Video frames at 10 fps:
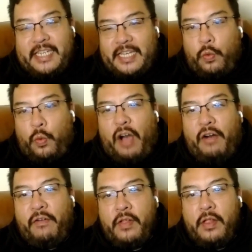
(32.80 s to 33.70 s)

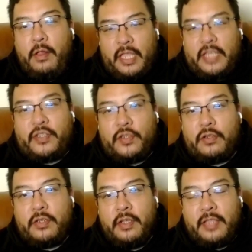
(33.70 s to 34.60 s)
12
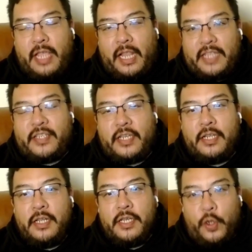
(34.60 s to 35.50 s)
listeners that
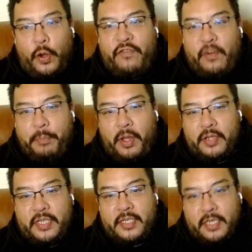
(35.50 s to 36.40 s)
listen during football
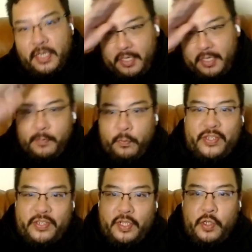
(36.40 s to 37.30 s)
season,
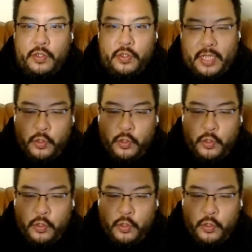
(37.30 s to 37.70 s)
we salute you. As